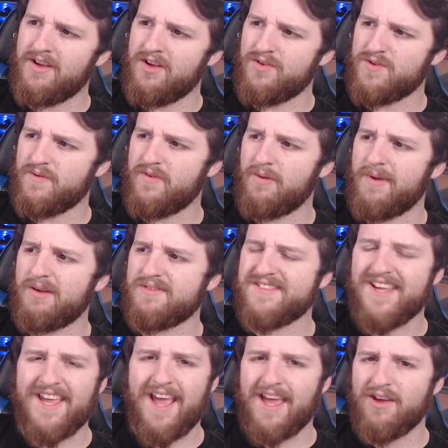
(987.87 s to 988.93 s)
Something about
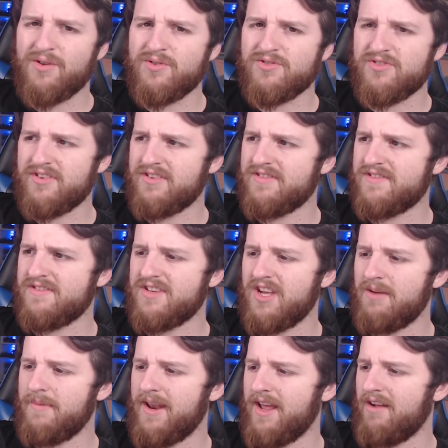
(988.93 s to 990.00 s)
T800
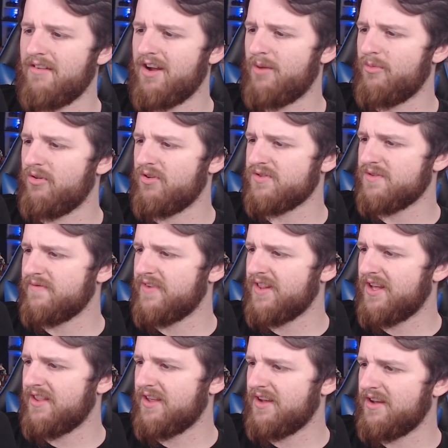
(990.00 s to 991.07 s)
Terminator armor or something
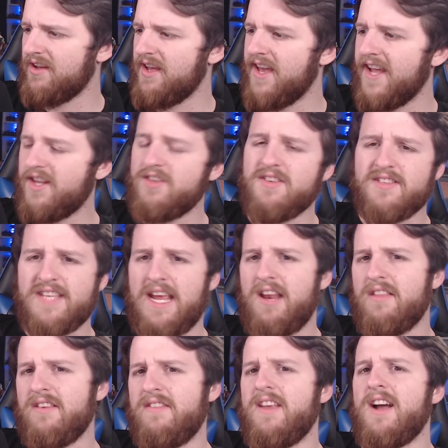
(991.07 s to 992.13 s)
like that. It doesn't say
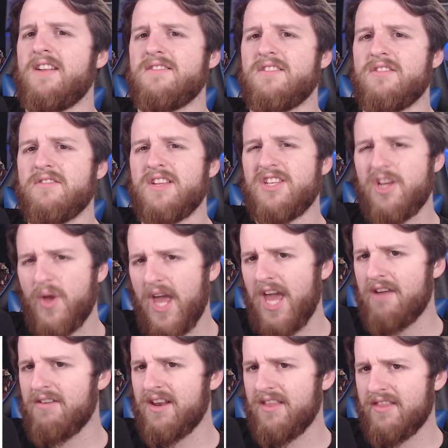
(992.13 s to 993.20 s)
anything in the article. Did you
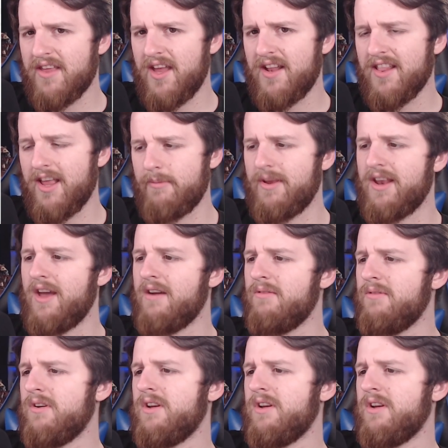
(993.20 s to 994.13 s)
hear anything? Let me know.